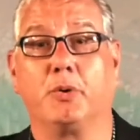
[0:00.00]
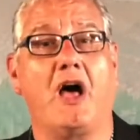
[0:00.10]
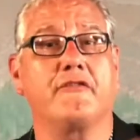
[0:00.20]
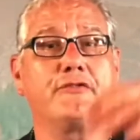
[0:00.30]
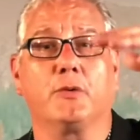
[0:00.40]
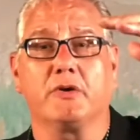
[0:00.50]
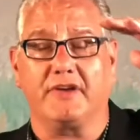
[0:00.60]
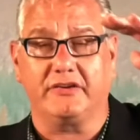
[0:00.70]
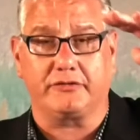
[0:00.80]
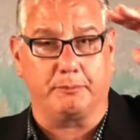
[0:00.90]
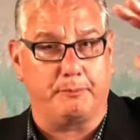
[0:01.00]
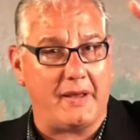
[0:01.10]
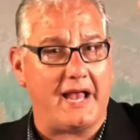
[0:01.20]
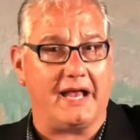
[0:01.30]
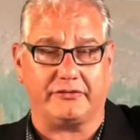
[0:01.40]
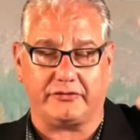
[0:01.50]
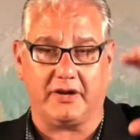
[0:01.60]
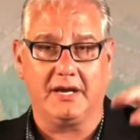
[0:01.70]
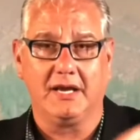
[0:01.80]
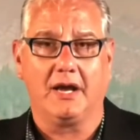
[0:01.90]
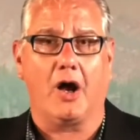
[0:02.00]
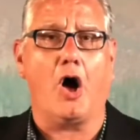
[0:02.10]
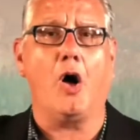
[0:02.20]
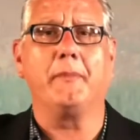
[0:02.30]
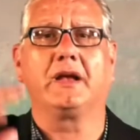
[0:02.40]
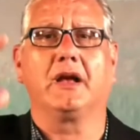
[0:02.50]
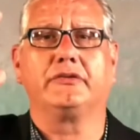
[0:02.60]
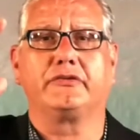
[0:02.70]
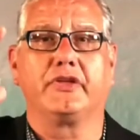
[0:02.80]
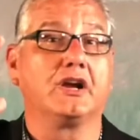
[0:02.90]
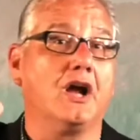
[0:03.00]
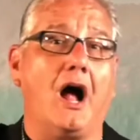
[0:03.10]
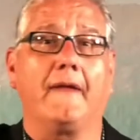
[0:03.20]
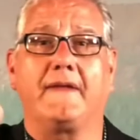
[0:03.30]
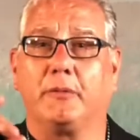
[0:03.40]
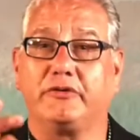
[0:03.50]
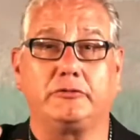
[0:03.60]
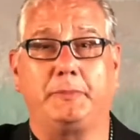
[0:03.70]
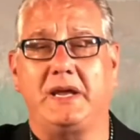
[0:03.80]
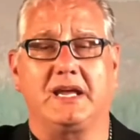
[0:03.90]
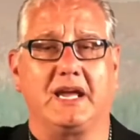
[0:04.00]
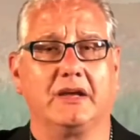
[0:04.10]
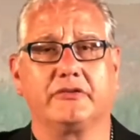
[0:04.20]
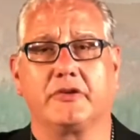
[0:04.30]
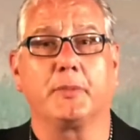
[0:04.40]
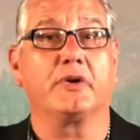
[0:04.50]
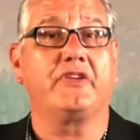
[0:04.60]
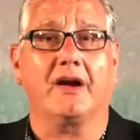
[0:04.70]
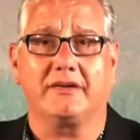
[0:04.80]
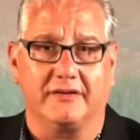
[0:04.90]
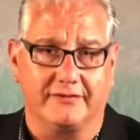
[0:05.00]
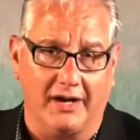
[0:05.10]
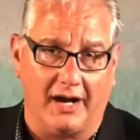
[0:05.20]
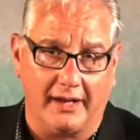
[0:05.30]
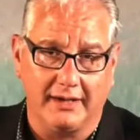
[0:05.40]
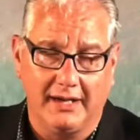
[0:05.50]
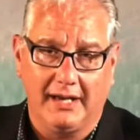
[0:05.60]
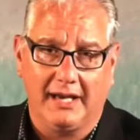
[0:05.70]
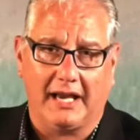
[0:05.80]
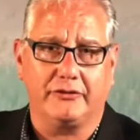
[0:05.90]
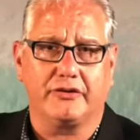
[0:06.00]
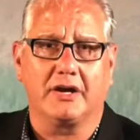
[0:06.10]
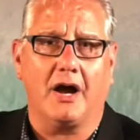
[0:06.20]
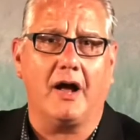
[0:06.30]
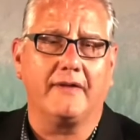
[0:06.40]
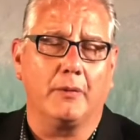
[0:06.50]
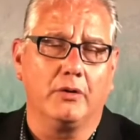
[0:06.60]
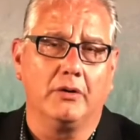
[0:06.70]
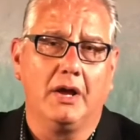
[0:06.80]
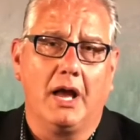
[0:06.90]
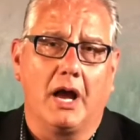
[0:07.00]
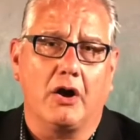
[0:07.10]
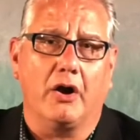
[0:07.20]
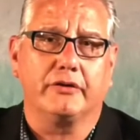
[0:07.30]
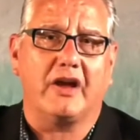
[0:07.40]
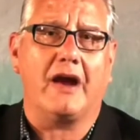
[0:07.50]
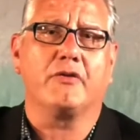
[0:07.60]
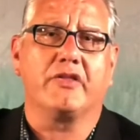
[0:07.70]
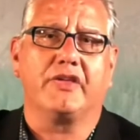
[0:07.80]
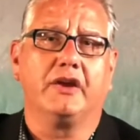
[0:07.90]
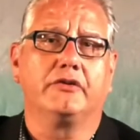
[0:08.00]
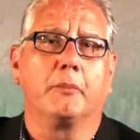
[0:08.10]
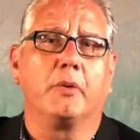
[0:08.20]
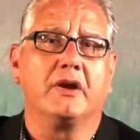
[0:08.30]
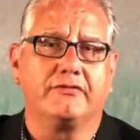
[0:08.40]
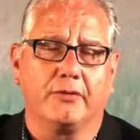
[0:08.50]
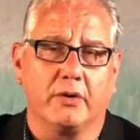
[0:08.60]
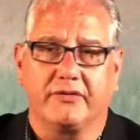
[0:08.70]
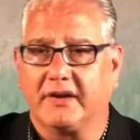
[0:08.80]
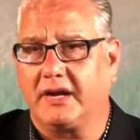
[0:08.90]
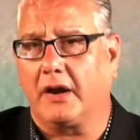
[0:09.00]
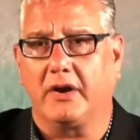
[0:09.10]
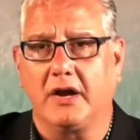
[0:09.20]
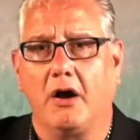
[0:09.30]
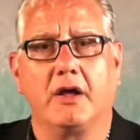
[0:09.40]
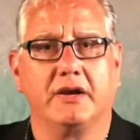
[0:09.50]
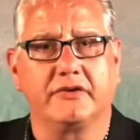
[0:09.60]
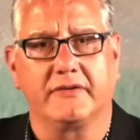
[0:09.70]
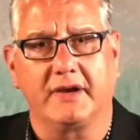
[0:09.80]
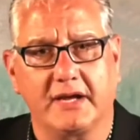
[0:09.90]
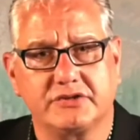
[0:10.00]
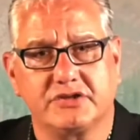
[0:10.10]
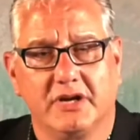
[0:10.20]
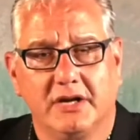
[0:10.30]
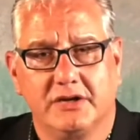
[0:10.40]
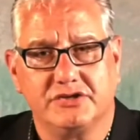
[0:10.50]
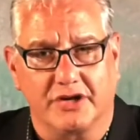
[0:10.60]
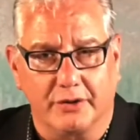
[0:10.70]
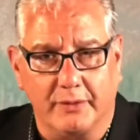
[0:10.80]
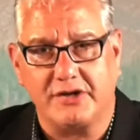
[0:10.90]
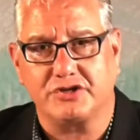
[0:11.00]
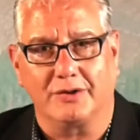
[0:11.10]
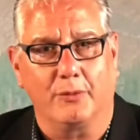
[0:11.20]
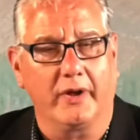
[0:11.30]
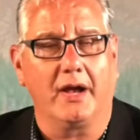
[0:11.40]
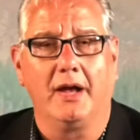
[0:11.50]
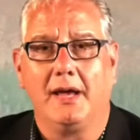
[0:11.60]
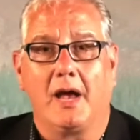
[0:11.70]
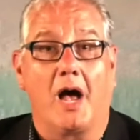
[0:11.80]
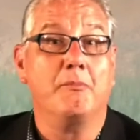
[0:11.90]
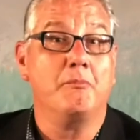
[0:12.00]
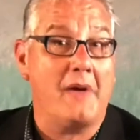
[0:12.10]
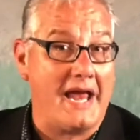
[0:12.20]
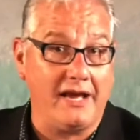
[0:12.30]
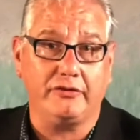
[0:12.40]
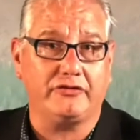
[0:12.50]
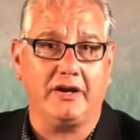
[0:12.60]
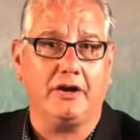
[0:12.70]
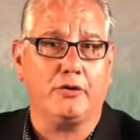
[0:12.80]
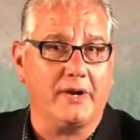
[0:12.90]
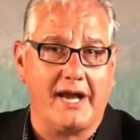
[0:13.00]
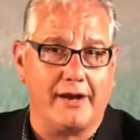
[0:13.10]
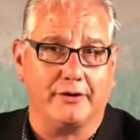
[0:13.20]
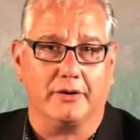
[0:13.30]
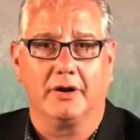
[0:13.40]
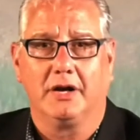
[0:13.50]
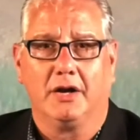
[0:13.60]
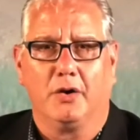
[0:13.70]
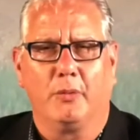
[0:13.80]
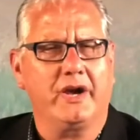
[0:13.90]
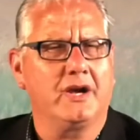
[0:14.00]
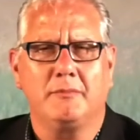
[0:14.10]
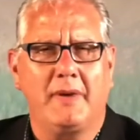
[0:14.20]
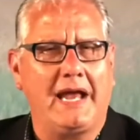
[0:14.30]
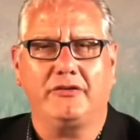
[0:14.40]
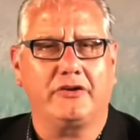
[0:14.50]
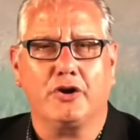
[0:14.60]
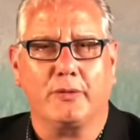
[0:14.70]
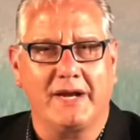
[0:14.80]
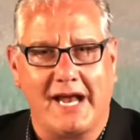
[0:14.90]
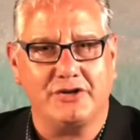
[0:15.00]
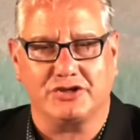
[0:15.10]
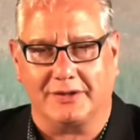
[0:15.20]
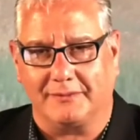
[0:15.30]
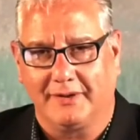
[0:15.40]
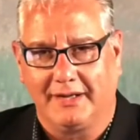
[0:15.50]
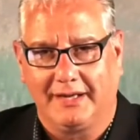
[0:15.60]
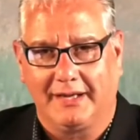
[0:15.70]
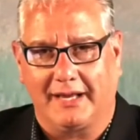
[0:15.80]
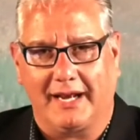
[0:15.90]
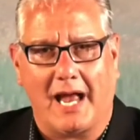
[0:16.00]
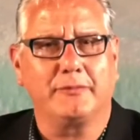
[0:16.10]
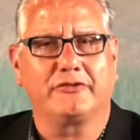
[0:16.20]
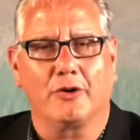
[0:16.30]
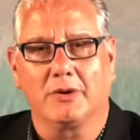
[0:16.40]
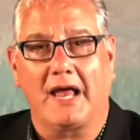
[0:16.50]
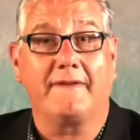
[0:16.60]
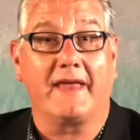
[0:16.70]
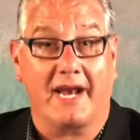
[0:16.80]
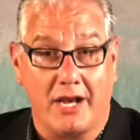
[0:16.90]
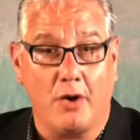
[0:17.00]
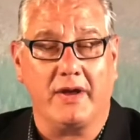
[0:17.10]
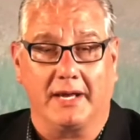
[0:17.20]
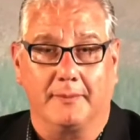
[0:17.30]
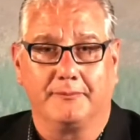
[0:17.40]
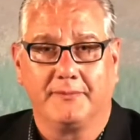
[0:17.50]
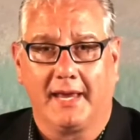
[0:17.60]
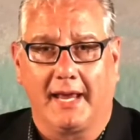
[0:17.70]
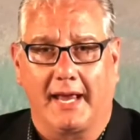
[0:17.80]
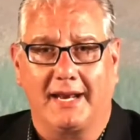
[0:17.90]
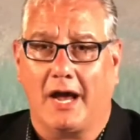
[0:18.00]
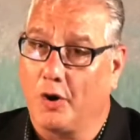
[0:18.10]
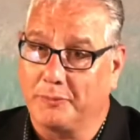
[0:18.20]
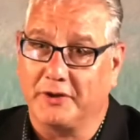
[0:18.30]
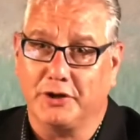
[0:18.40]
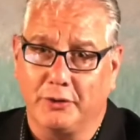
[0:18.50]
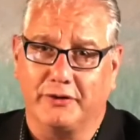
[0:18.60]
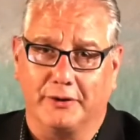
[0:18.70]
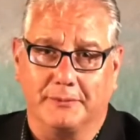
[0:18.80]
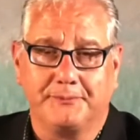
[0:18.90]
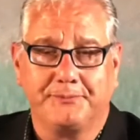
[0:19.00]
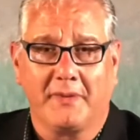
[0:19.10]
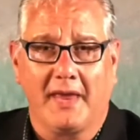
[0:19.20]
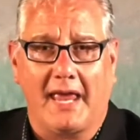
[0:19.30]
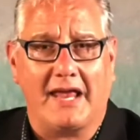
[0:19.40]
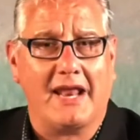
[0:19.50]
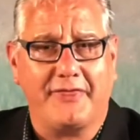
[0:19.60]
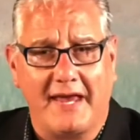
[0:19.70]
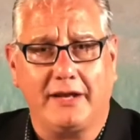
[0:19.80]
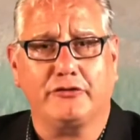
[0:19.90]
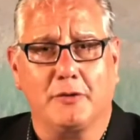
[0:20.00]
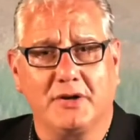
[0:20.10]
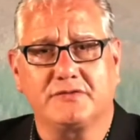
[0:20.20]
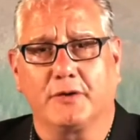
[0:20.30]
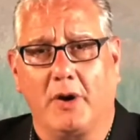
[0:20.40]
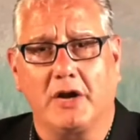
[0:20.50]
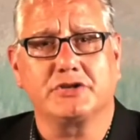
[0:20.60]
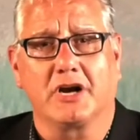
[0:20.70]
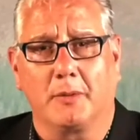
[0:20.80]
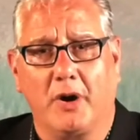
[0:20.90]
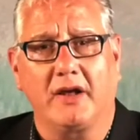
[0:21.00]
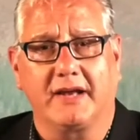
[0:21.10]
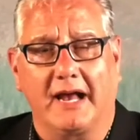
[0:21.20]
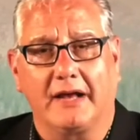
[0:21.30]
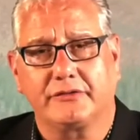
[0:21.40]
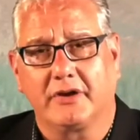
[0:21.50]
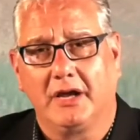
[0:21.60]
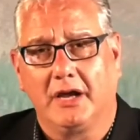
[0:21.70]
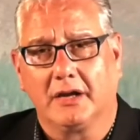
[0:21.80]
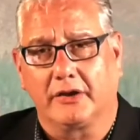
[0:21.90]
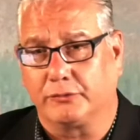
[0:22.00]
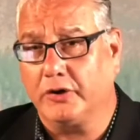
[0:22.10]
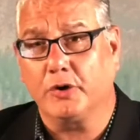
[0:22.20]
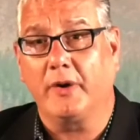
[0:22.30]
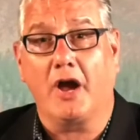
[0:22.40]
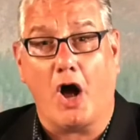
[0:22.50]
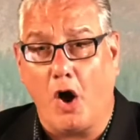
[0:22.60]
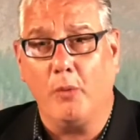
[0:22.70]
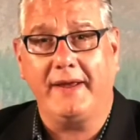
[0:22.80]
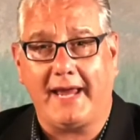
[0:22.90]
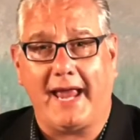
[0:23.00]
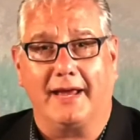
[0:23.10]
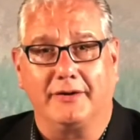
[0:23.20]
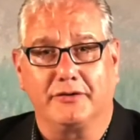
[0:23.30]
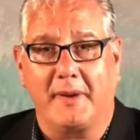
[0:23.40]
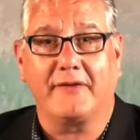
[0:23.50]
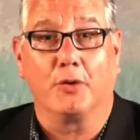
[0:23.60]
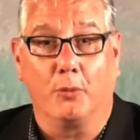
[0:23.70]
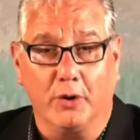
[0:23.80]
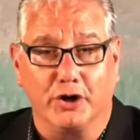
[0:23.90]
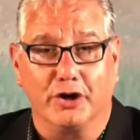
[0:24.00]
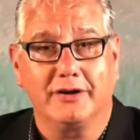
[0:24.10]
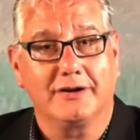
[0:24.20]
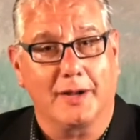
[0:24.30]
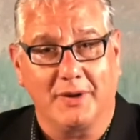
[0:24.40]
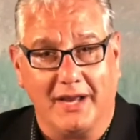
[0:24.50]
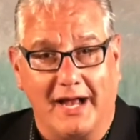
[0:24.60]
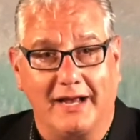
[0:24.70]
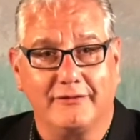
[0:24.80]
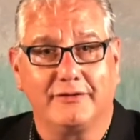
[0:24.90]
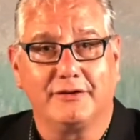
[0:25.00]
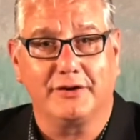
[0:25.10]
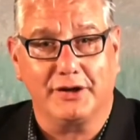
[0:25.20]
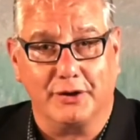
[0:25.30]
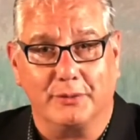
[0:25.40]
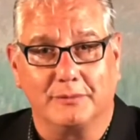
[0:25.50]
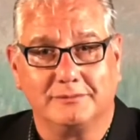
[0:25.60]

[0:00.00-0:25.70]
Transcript: brought forth its best. All because the God that was speaking is the productive God. He's the God that will cause everything to bring forth and carry on into the next generation. What an amazing Creator. What an amazing creation. And I'm so glad that I know Him, and I hope that you do. And I thank you so much for watching our broadcast, because we're doing all we can to make the Word come alive to you.